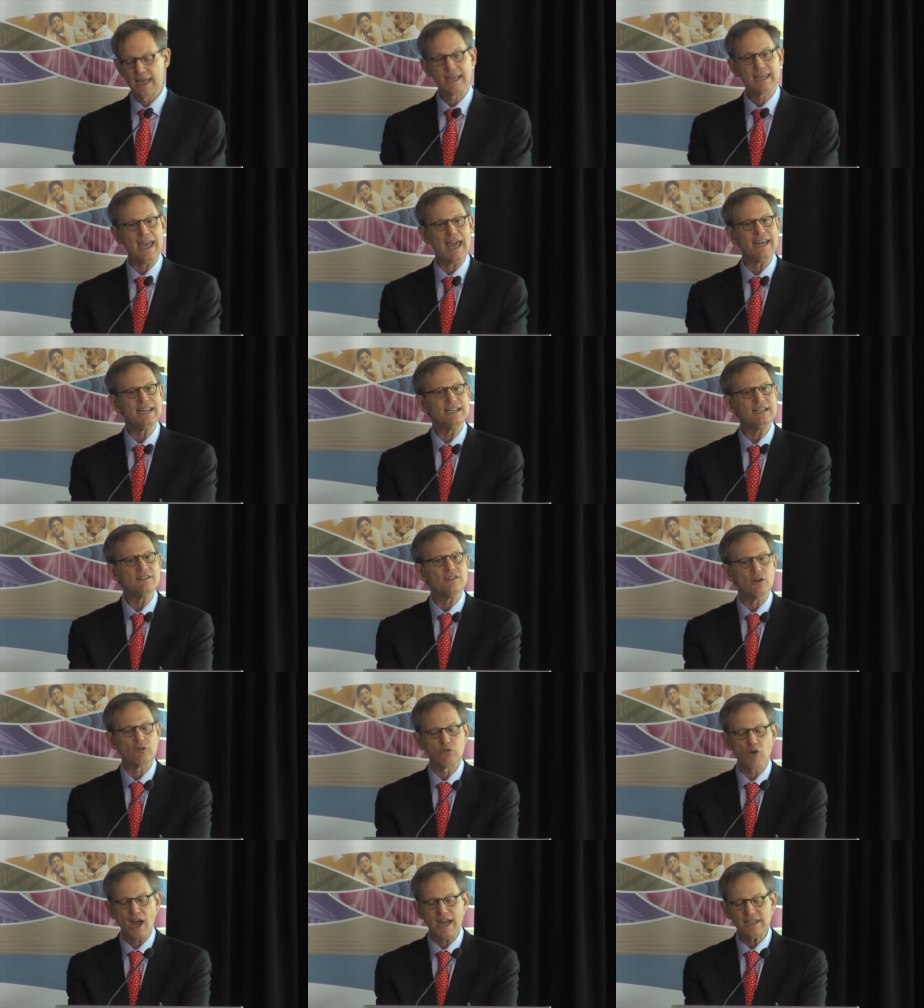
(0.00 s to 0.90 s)
Getting
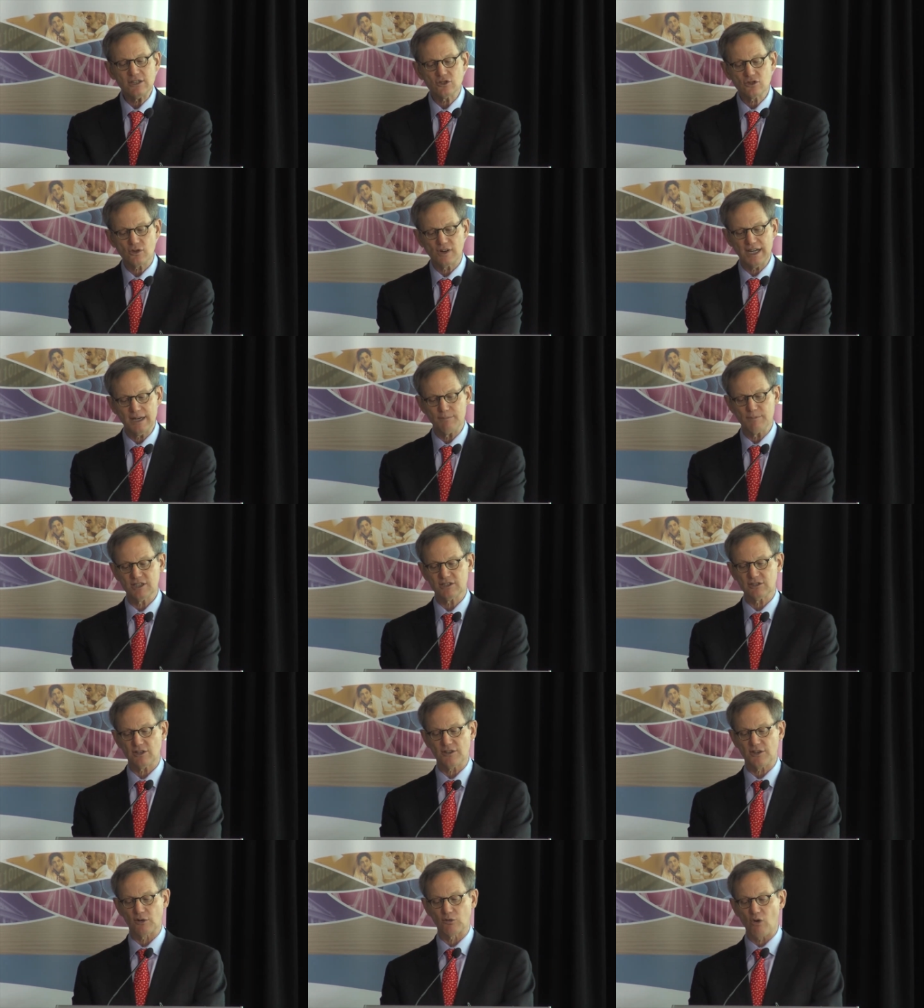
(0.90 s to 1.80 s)
the right treatment
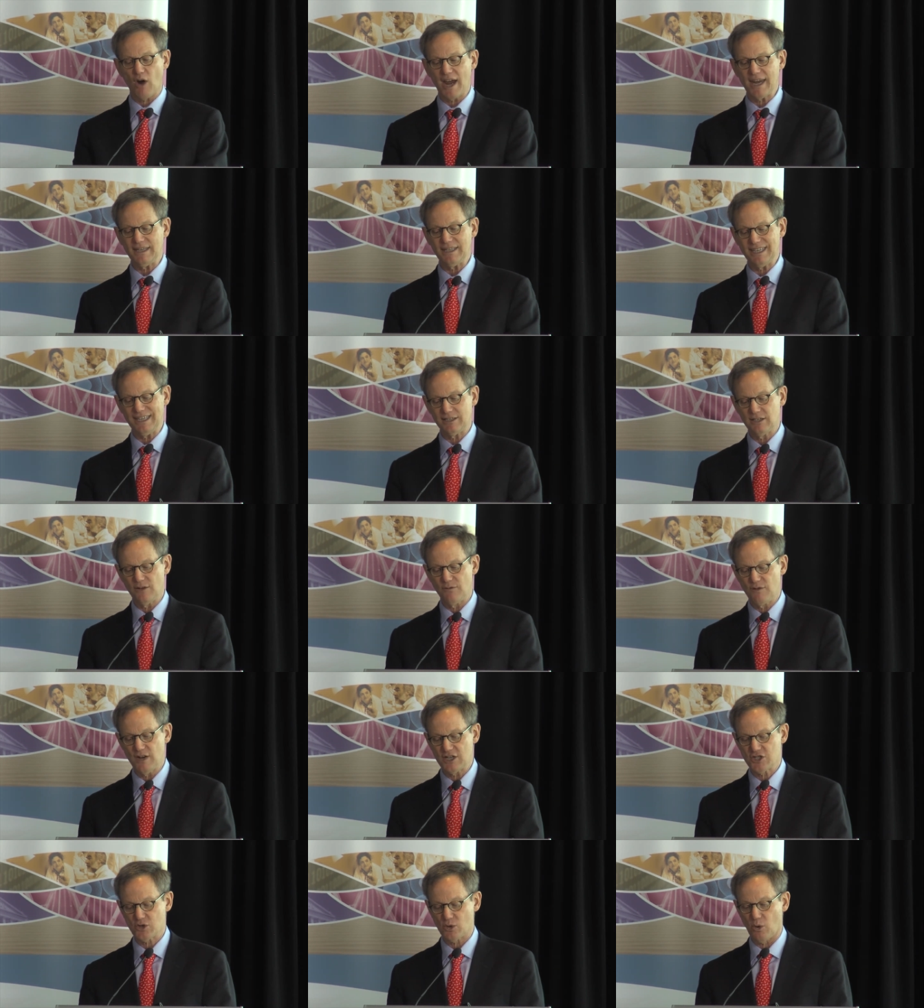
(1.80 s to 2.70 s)
to the right
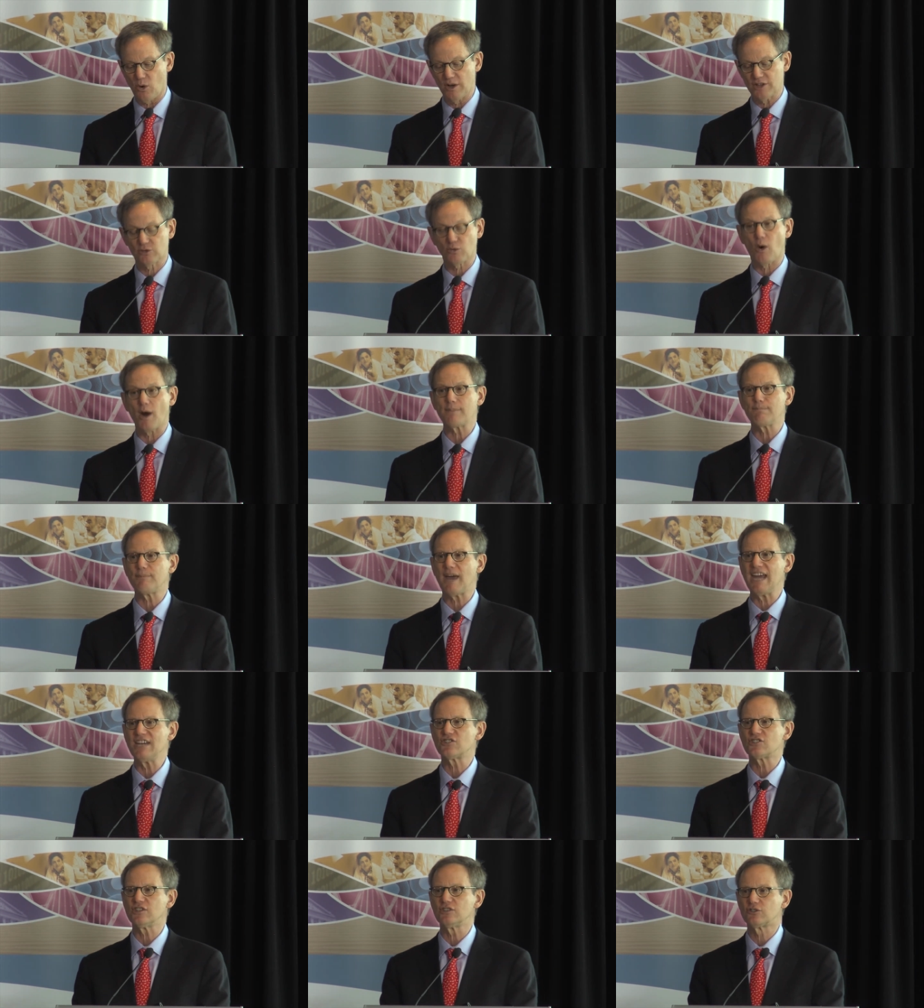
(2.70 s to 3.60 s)
individual is what
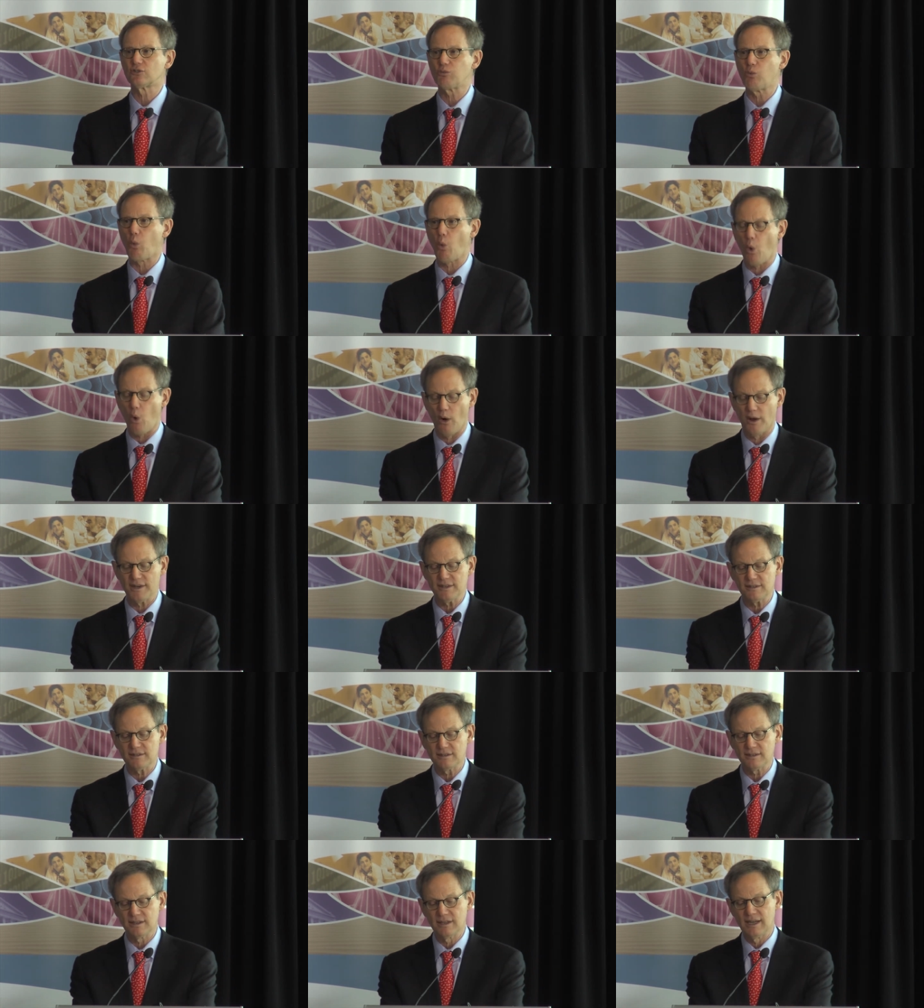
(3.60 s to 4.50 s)
patients
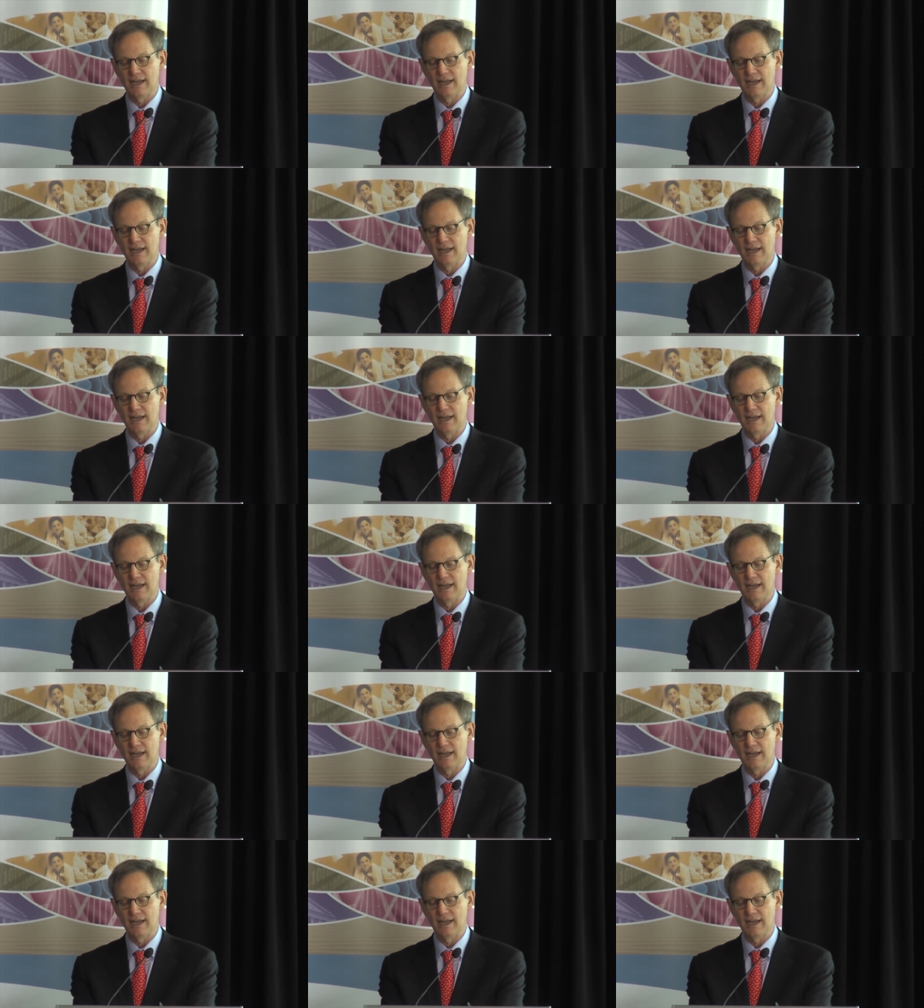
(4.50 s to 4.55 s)
want,